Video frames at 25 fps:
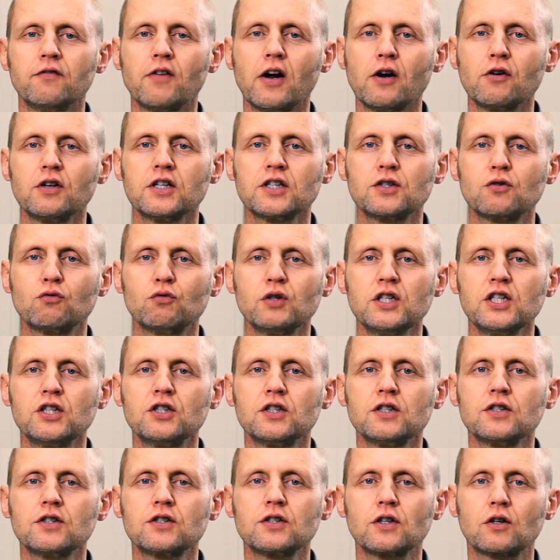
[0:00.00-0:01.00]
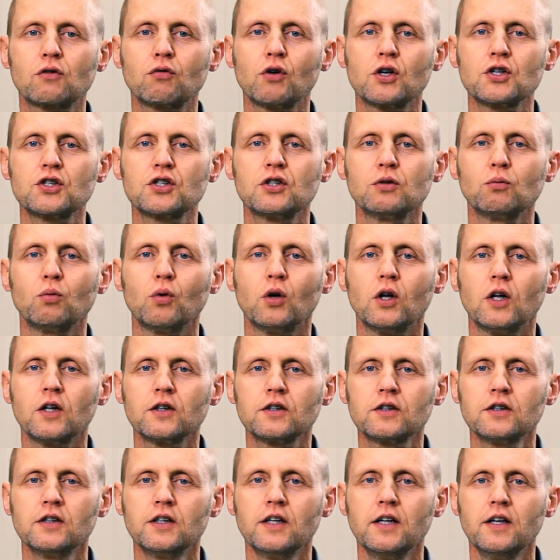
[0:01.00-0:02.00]
various regions across the
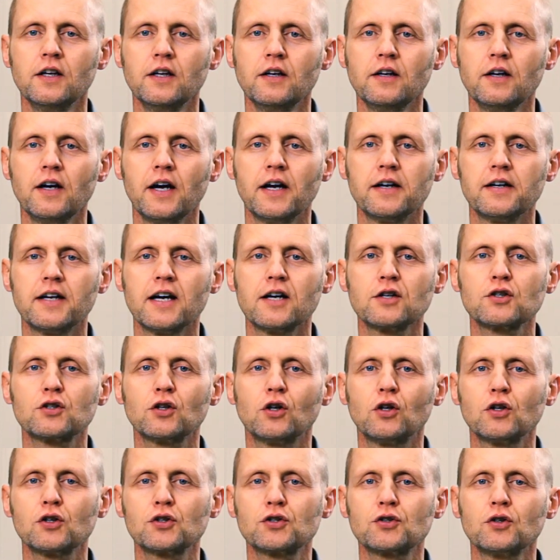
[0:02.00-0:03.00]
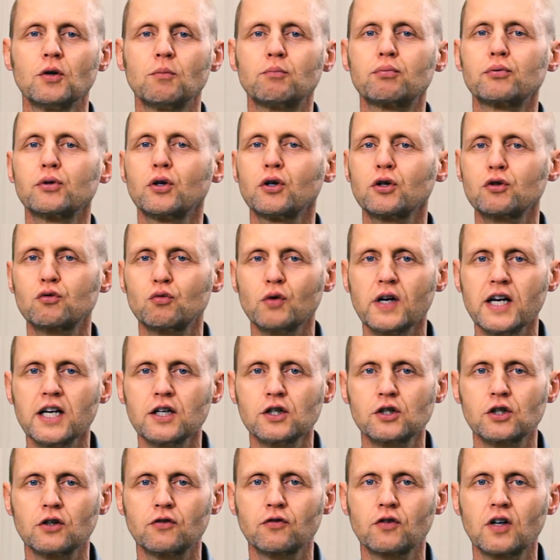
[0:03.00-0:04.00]
world, and there's also a broad
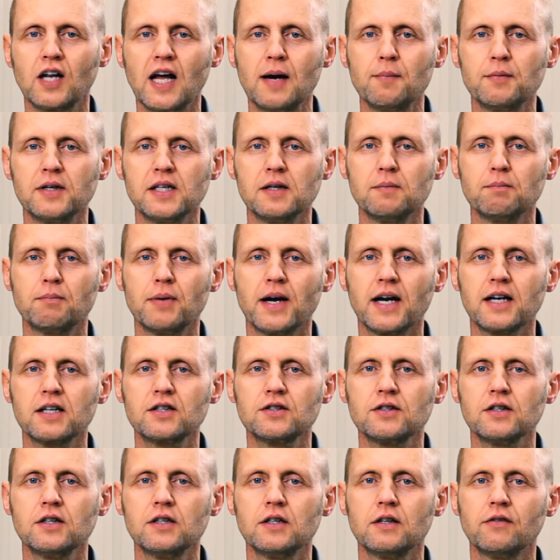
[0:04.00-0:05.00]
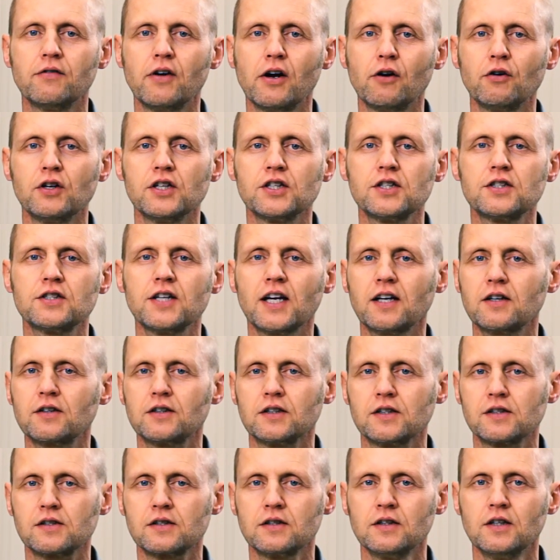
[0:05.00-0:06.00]
range of climate impacts in the various
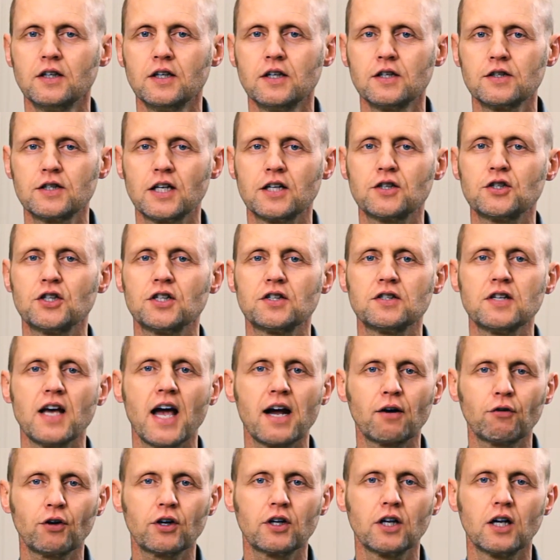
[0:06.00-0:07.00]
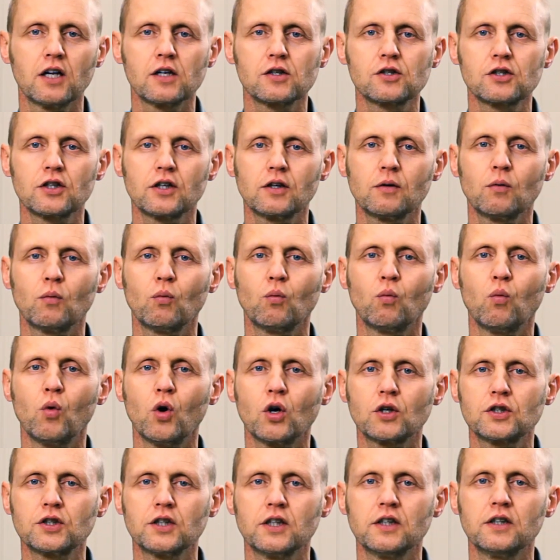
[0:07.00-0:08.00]
sectors, such as agriculture,
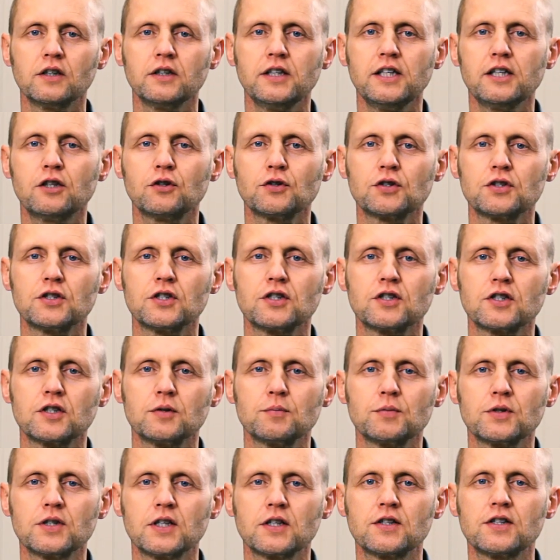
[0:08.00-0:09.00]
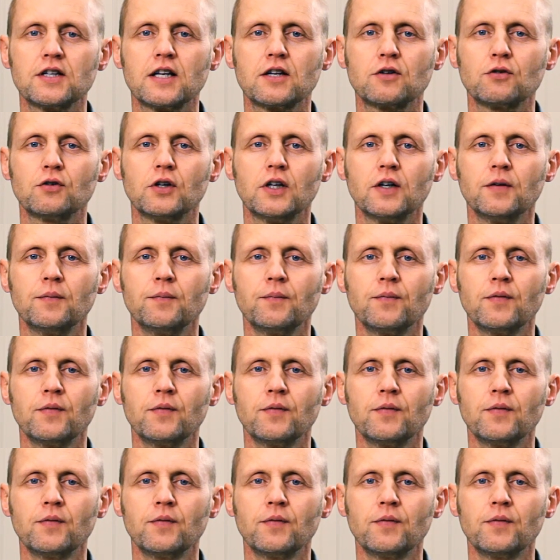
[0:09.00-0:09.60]
water, ecosystems, etc.